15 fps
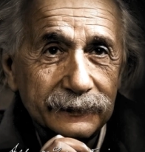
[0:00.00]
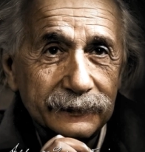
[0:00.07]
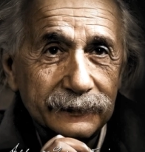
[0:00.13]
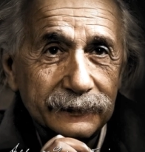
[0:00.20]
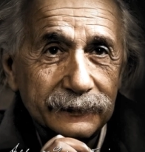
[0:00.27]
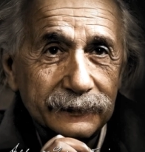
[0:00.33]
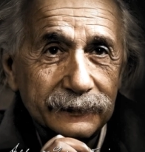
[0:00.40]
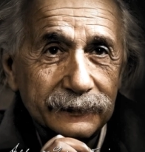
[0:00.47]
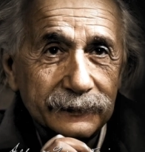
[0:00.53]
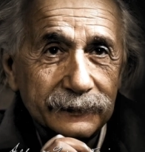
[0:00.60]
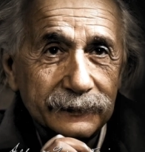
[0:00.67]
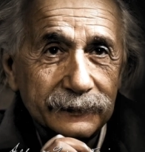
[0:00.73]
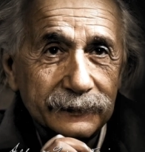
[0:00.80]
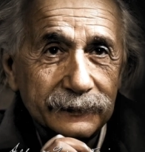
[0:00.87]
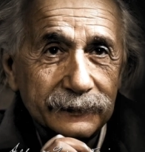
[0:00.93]

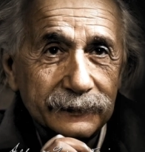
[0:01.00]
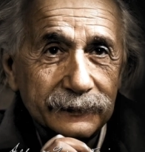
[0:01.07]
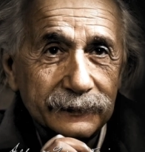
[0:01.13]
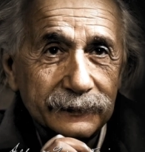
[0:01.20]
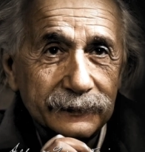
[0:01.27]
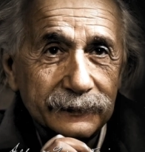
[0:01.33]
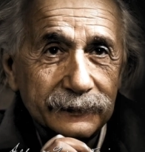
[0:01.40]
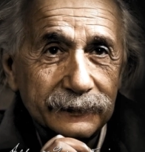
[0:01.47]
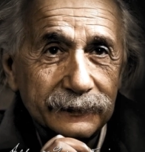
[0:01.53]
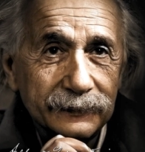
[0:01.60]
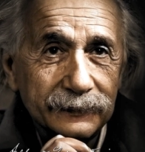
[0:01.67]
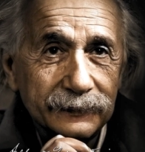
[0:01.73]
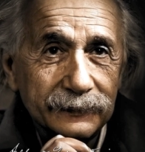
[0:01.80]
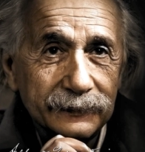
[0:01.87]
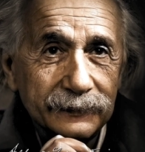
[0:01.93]

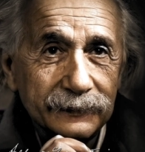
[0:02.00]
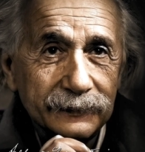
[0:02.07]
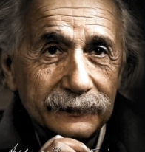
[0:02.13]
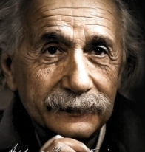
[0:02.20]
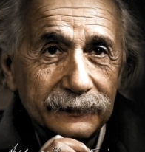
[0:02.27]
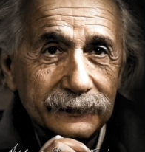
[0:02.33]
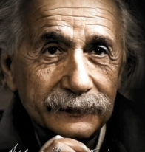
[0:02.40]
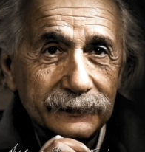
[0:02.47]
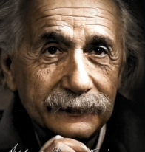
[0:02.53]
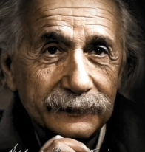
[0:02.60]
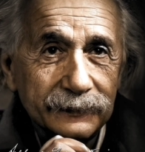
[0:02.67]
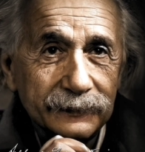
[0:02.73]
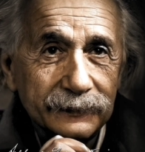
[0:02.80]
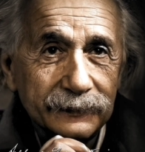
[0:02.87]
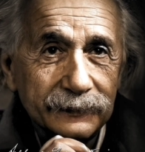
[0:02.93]

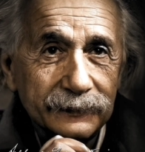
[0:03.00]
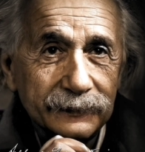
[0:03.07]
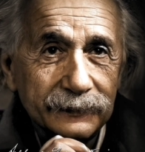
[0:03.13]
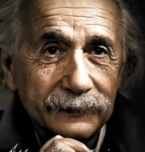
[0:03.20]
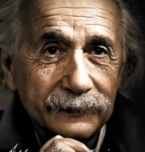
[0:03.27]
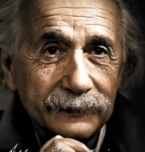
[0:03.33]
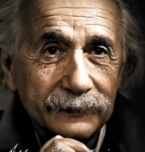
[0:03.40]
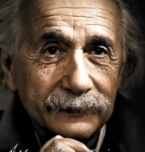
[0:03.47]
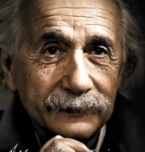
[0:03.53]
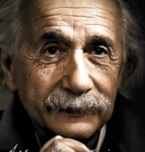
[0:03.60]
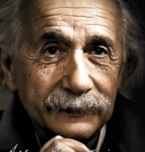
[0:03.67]
(no one is talking)